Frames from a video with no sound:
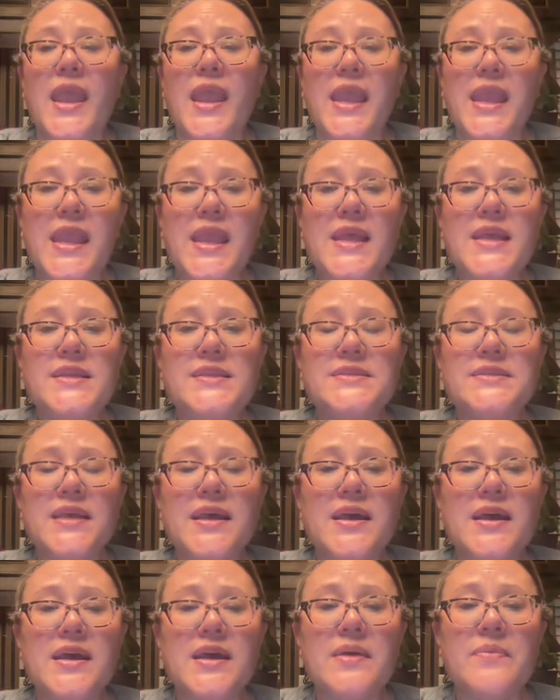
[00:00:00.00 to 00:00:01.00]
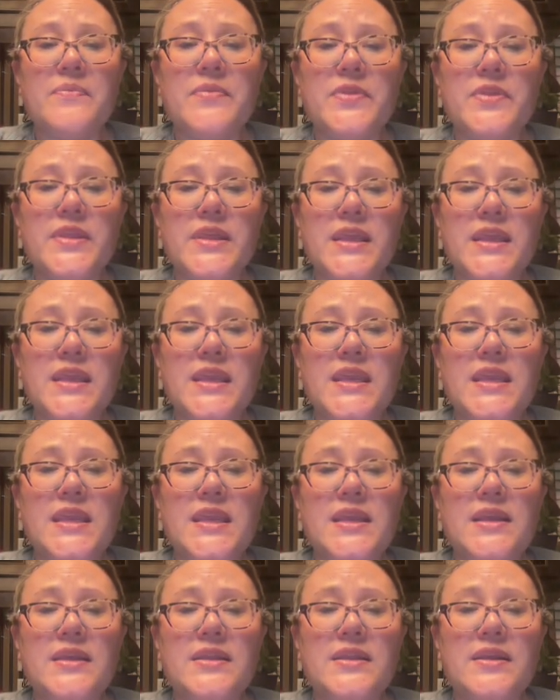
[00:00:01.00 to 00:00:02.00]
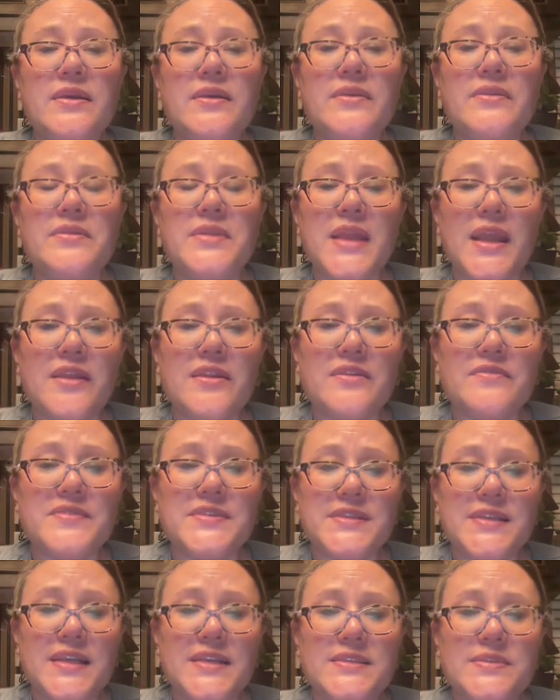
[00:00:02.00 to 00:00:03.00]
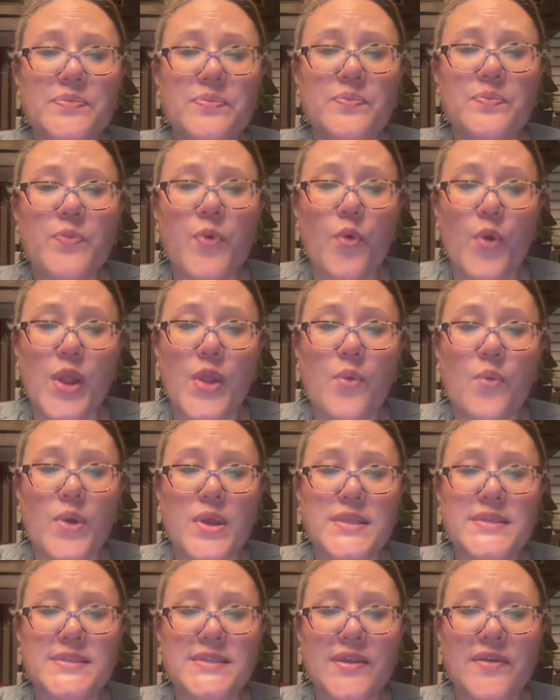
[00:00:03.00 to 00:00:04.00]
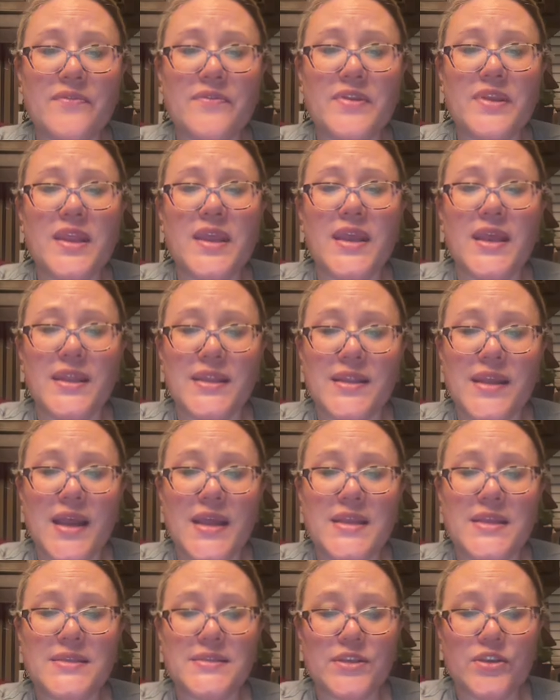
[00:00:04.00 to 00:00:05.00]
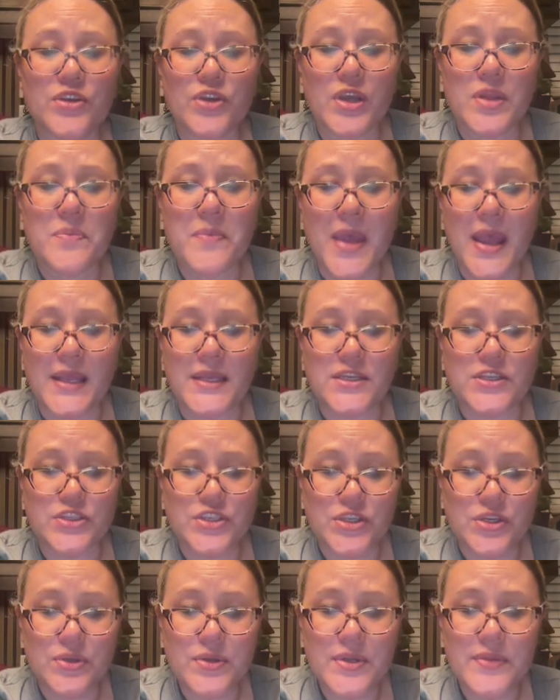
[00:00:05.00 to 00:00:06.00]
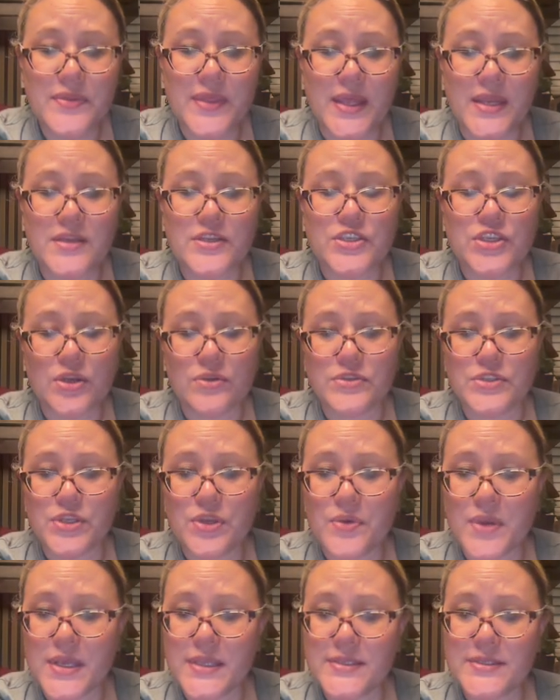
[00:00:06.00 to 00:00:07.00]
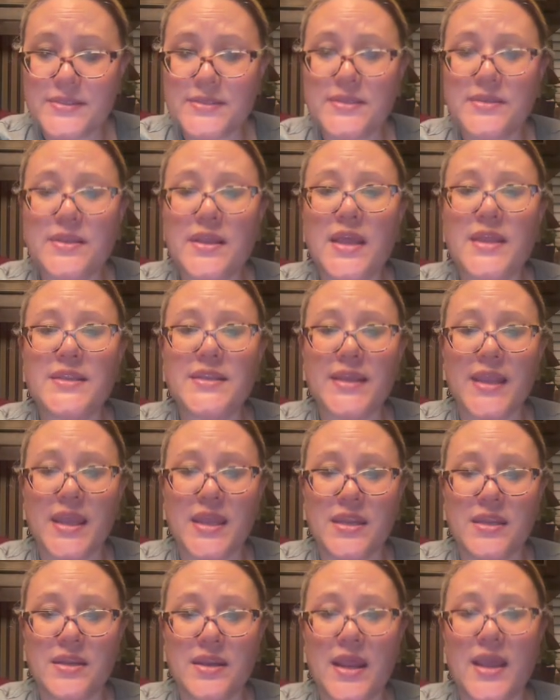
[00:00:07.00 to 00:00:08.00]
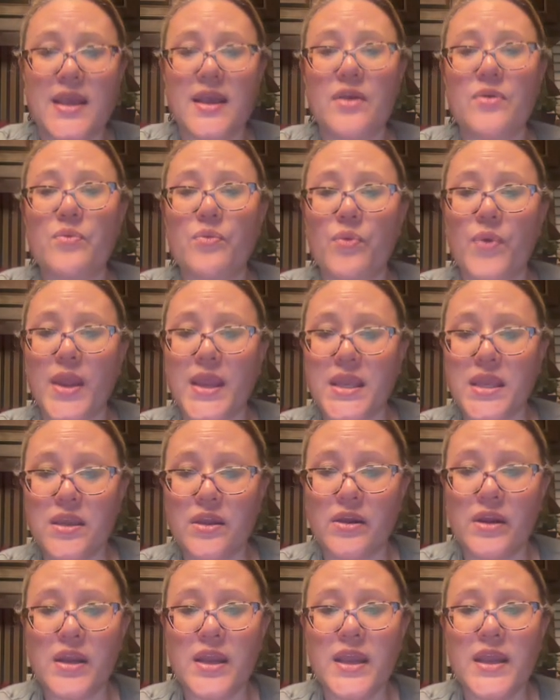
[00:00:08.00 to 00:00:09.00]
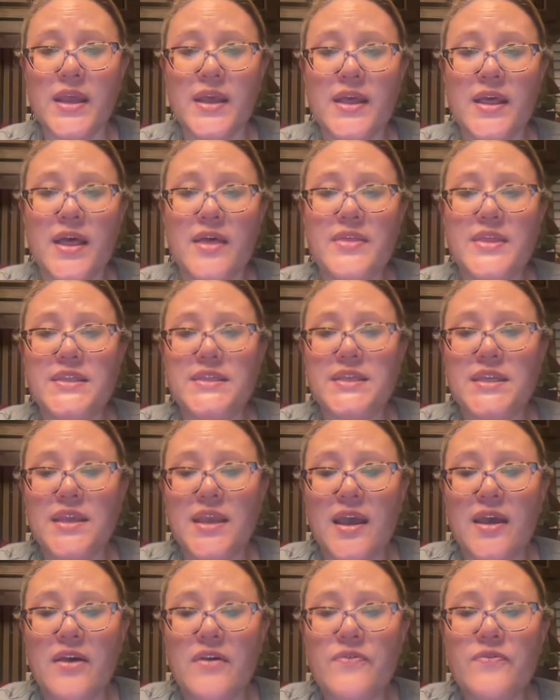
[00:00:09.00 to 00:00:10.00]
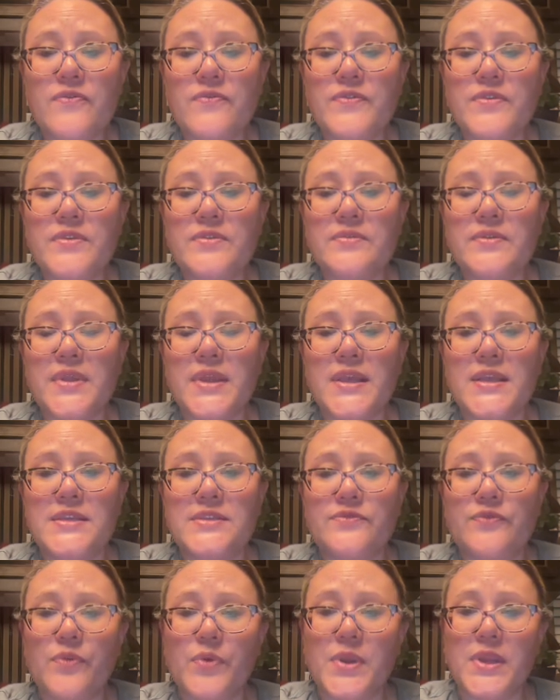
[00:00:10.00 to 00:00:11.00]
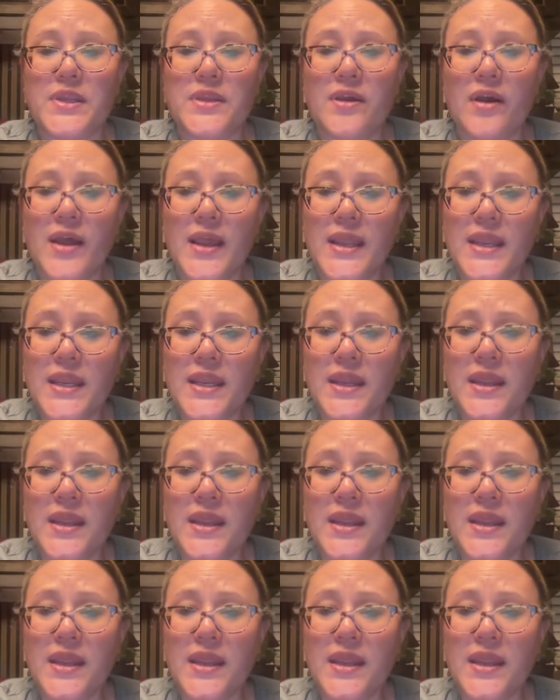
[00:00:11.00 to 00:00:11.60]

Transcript: And the negative 6.179 is a good magnitude that it shows you. It's indicated right here. The DF is 49.